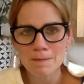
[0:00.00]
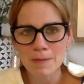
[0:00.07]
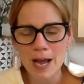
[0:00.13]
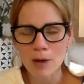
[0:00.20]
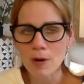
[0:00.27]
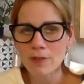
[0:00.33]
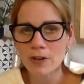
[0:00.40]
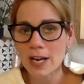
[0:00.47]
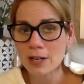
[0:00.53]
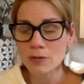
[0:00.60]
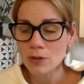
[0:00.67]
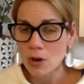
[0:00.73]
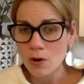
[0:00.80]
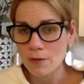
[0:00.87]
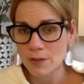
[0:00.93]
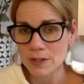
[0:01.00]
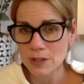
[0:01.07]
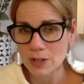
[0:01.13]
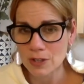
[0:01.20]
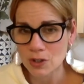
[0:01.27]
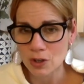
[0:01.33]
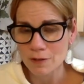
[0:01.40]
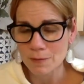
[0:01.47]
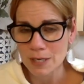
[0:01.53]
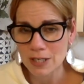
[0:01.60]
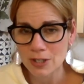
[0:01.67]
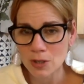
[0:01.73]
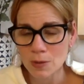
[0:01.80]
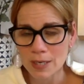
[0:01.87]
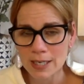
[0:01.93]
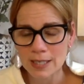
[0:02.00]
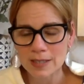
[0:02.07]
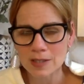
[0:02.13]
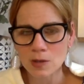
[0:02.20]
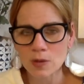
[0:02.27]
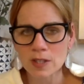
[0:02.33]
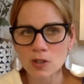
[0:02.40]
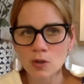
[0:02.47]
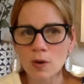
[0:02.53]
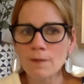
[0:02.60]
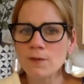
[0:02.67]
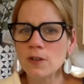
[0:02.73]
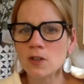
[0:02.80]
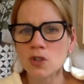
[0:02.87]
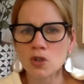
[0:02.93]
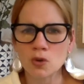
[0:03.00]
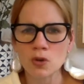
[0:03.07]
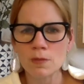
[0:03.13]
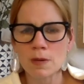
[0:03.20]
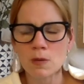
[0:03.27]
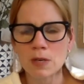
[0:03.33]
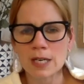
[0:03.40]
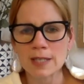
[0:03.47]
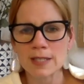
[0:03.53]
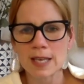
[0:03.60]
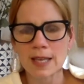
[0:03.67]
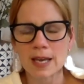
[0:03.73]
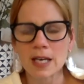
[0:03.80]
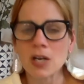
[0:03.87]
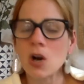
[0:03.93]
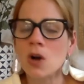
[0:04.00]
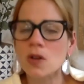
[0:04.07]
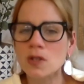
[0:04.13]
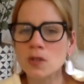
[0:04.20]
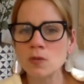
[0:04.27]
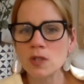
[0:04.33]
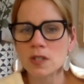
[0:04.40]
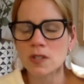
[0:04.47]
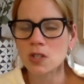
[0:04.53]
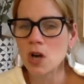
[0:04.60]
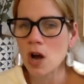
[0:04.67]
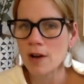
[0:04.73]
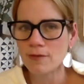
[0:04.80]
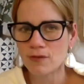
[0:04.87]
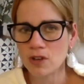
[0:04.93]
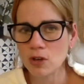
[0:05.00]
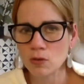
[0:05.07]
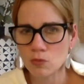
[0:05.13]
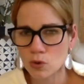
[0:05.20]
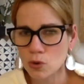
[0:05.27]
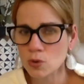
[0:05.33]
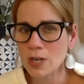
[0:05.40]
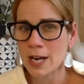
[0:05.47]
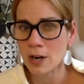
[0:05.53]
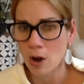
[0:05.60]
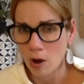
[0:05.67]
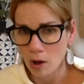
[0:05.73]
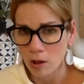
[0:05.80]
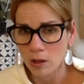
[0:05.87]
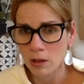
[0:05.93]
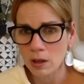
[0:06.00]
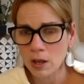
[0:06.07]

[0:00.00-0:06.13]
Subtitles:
However, I don't know if it's going to serve me to do it. And so the script feels true to me when I say that. It also does not feel rude at all.